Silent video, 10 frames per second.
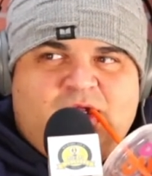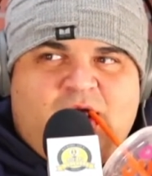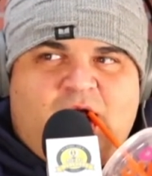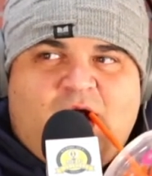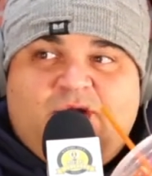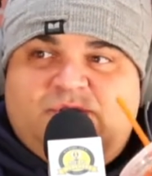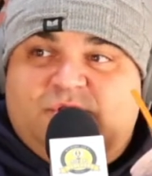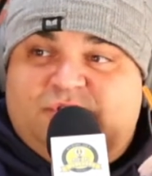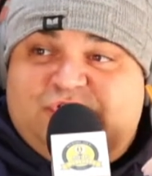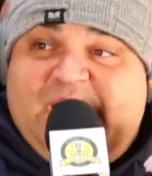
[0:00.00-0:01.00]
Oh, so
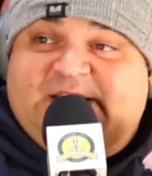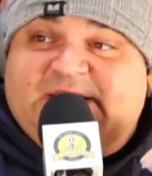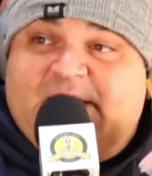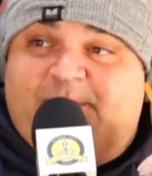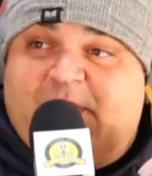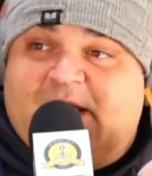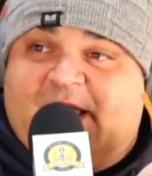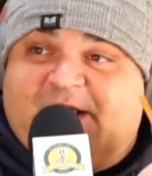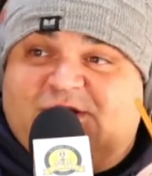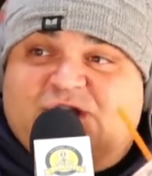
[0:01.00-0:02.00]
JTP,
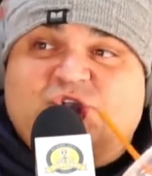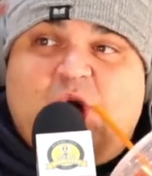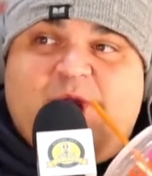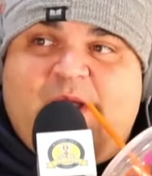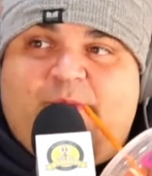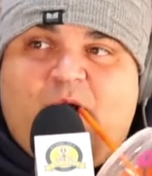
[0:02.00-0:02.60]
like just toilet paper?